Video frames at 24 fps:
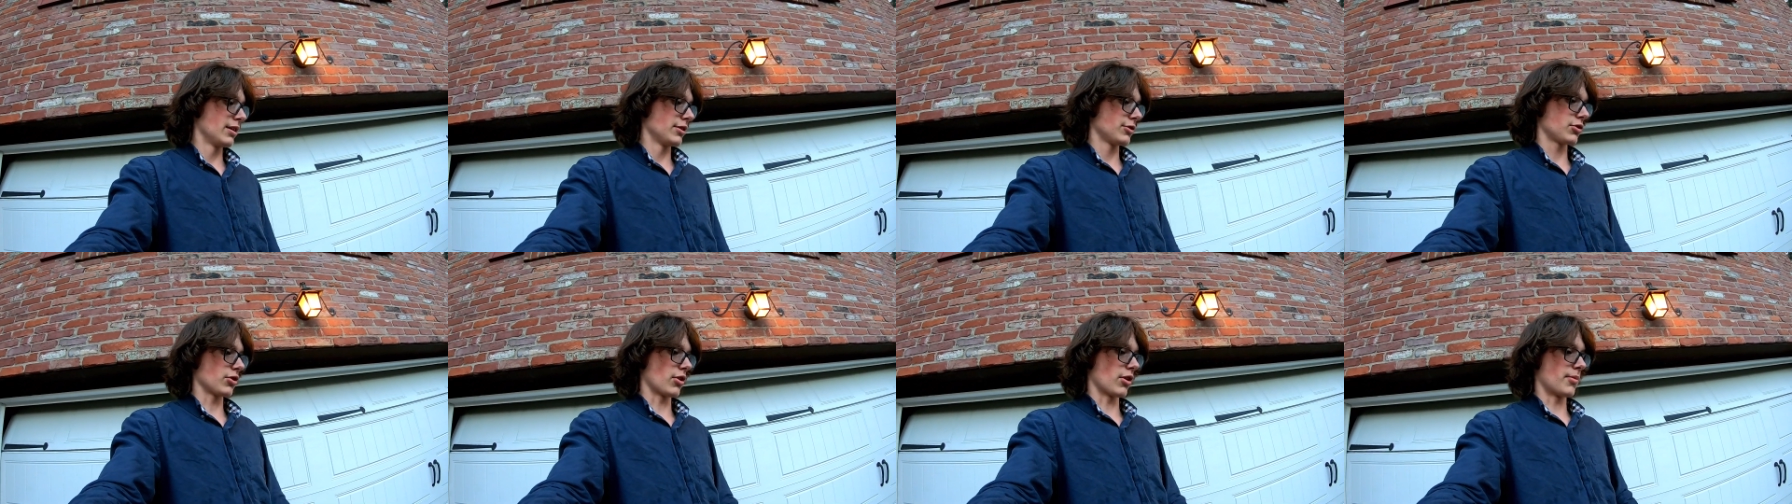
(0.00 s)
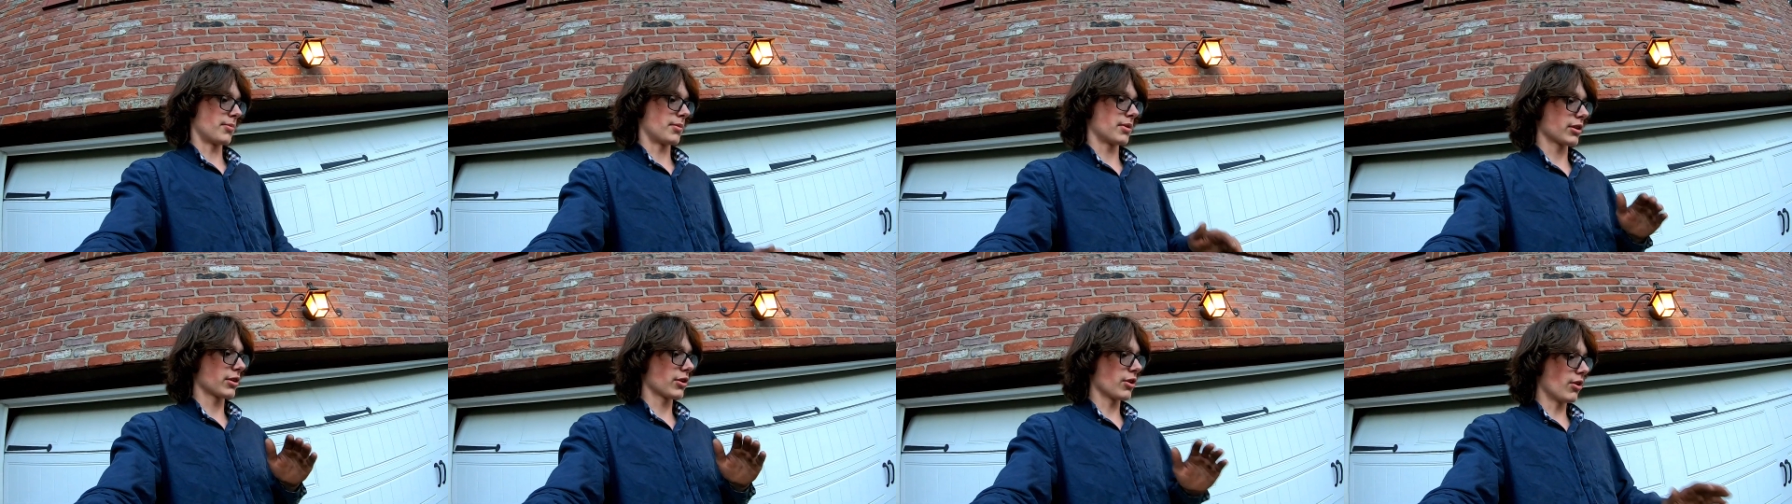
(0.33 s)
So
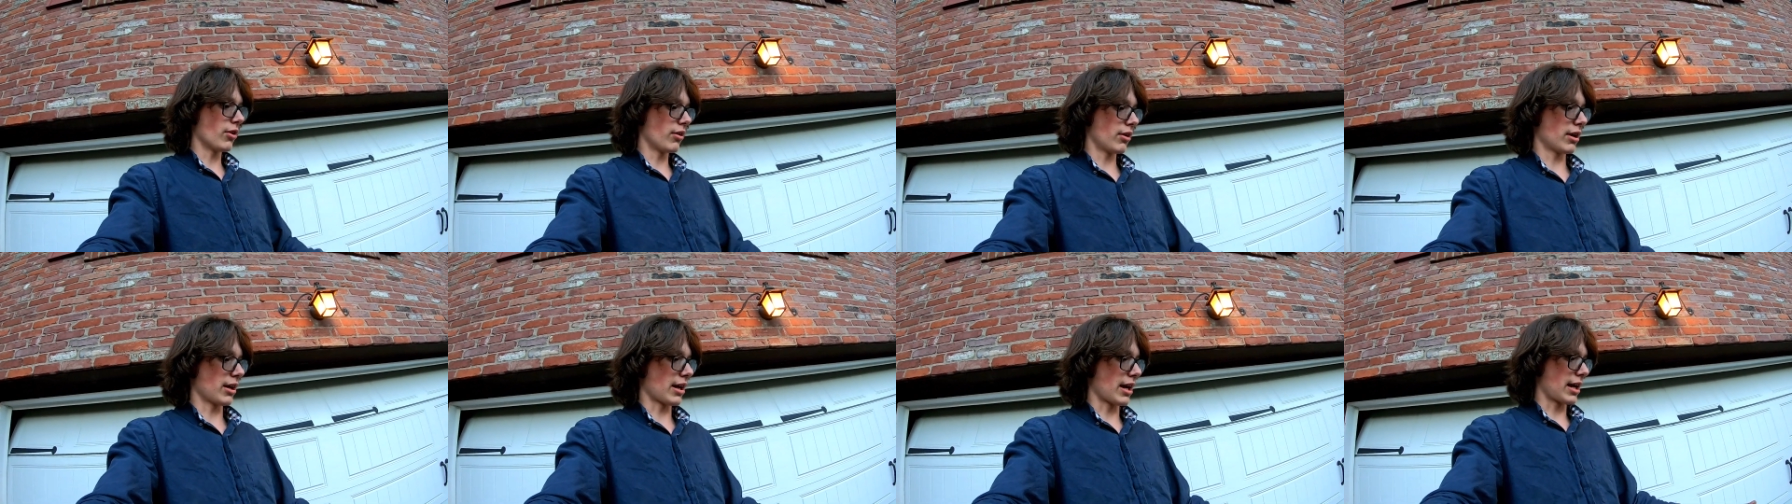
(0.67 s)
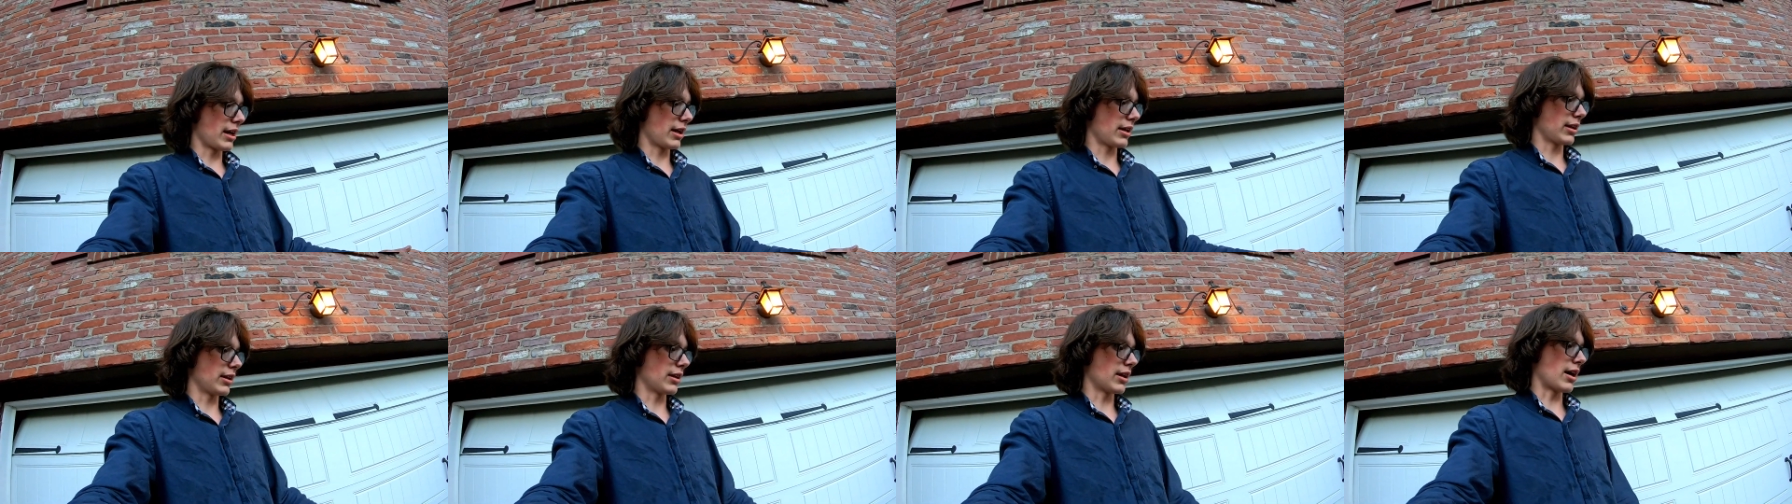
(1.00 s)
I'm gonna go
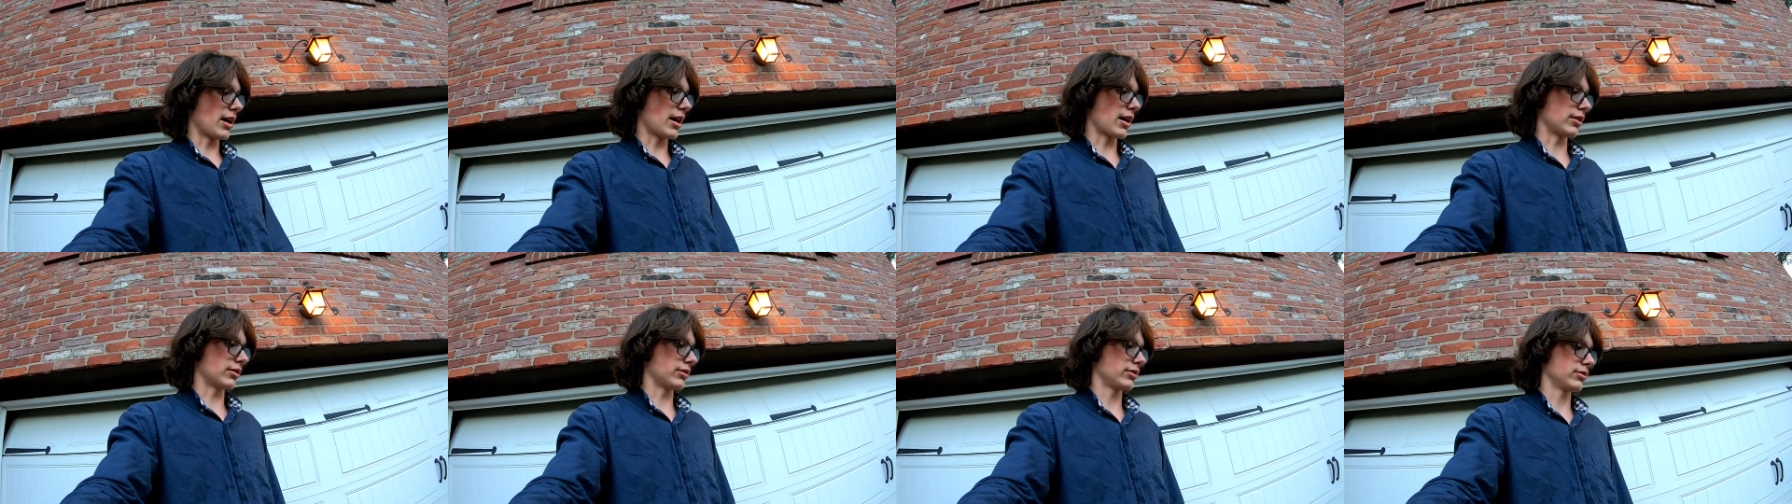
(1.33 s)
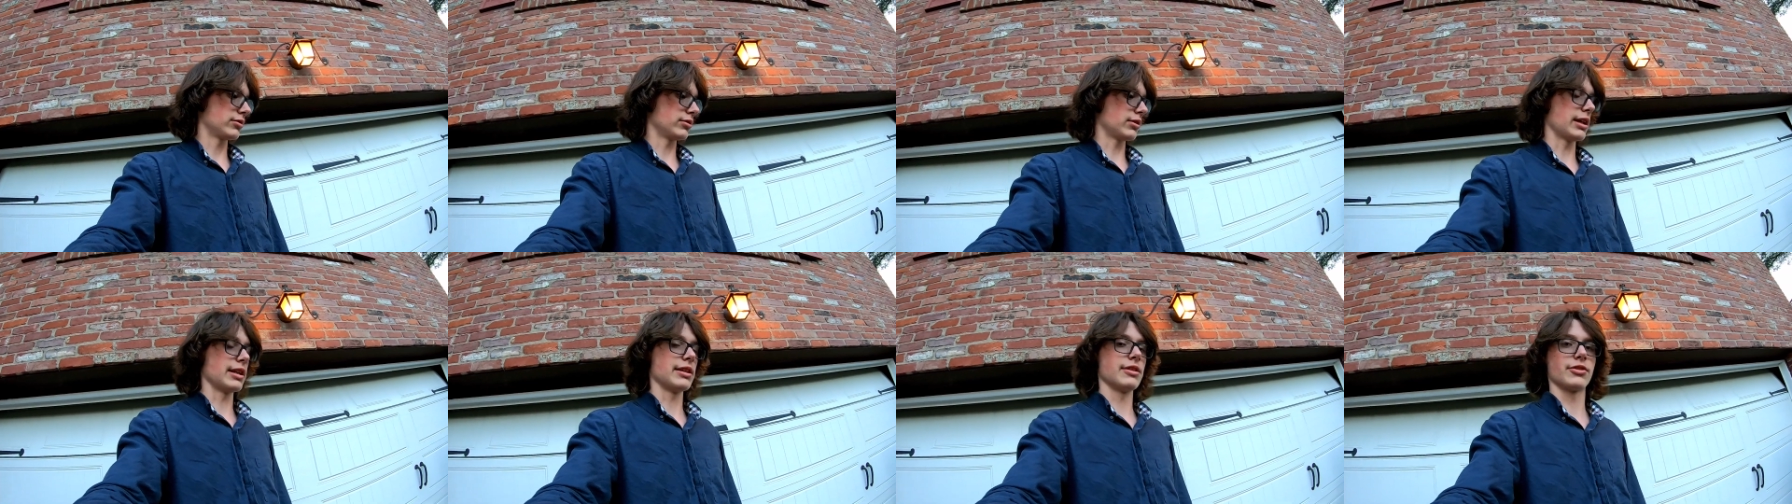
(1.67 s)
ahead and
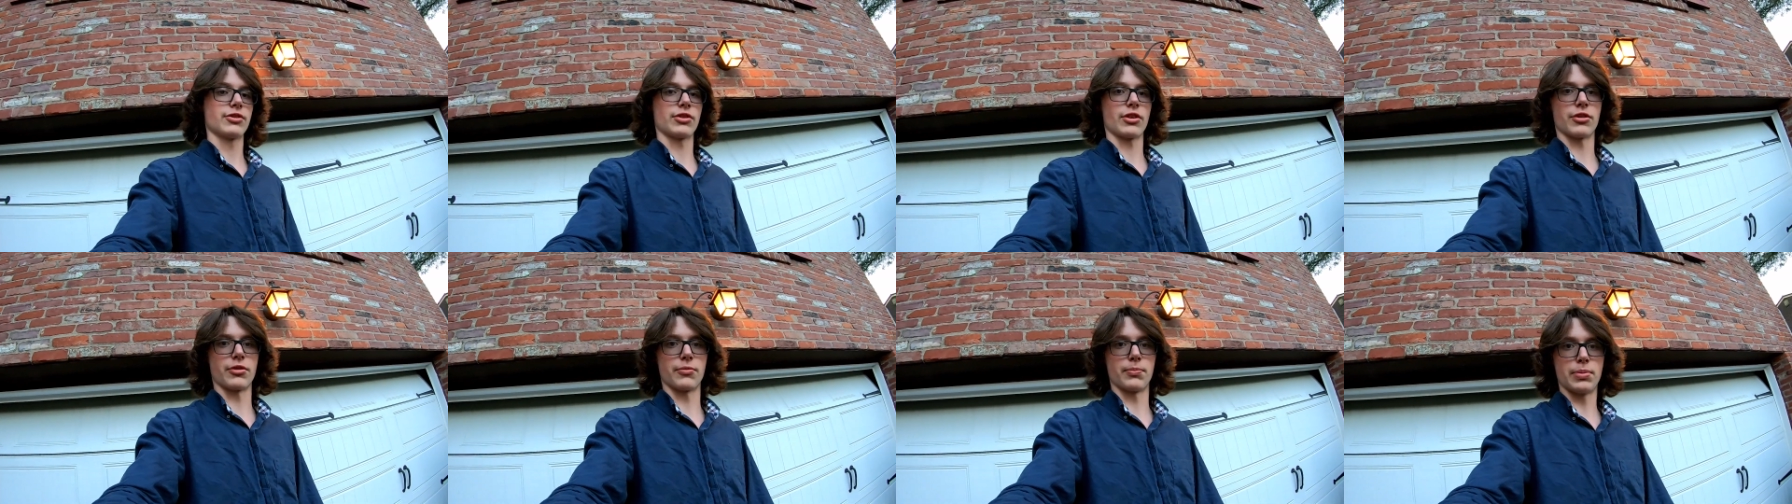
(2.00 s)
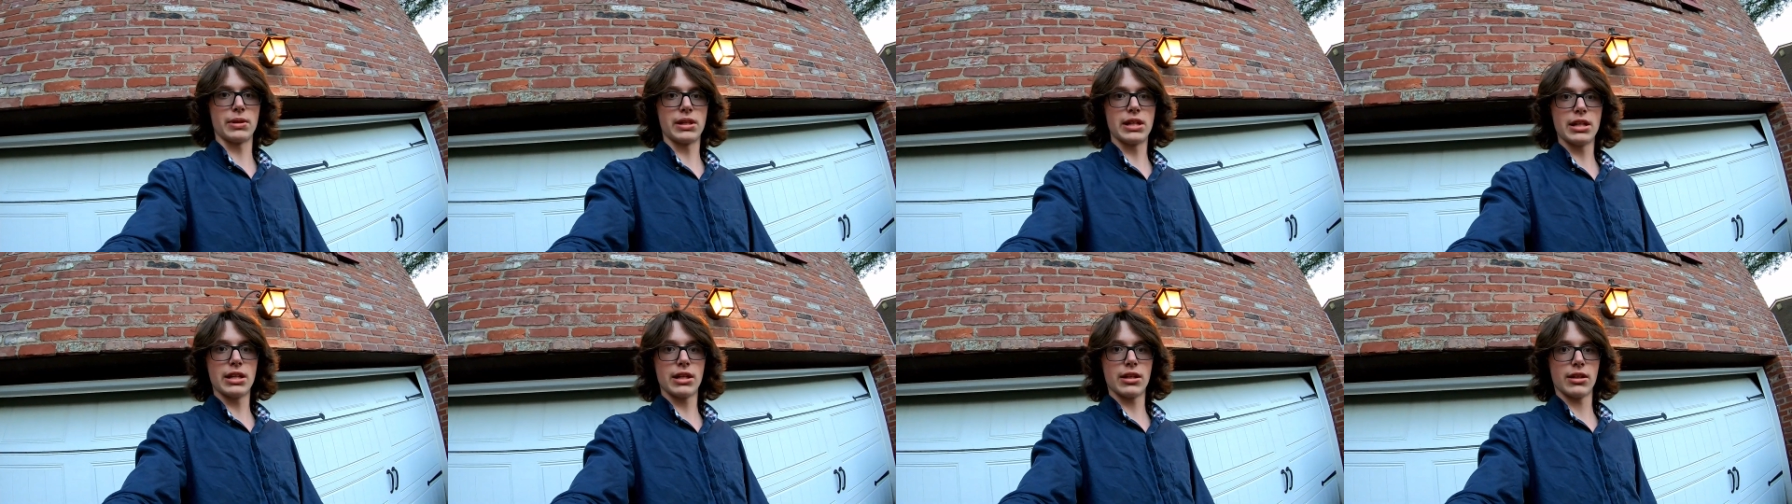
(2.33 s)
lay this other
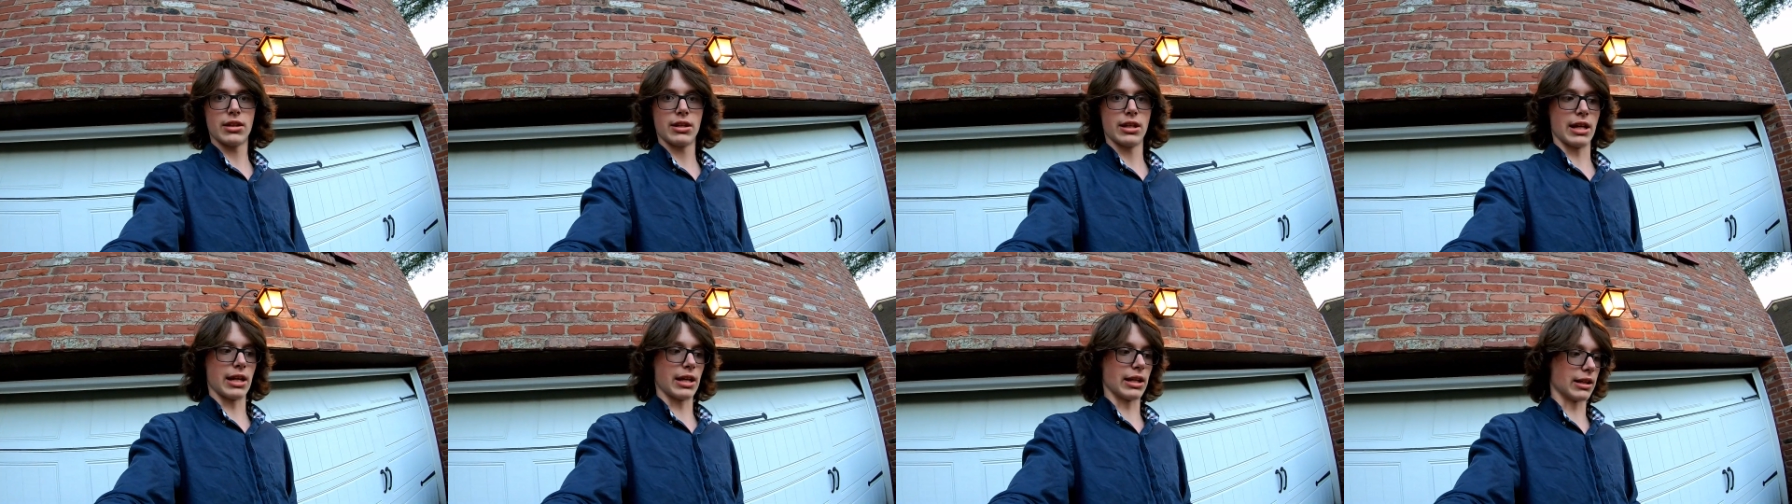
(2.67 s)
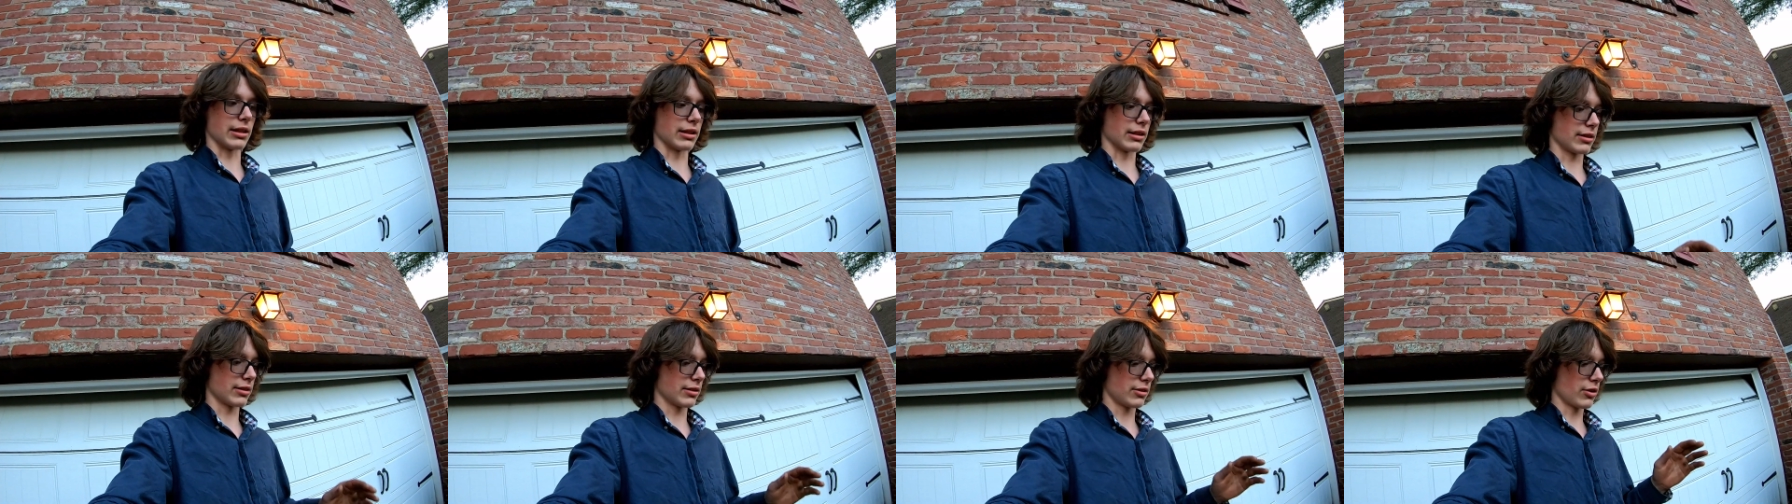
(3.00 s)
bead
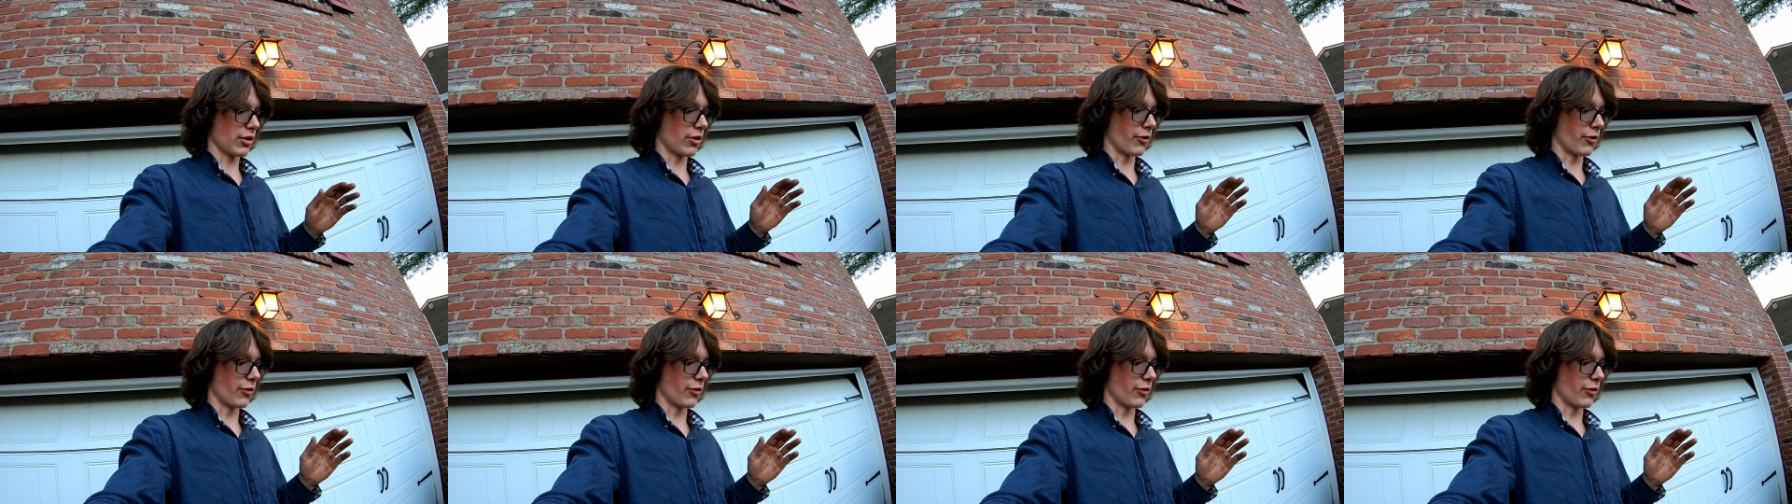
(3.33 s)
and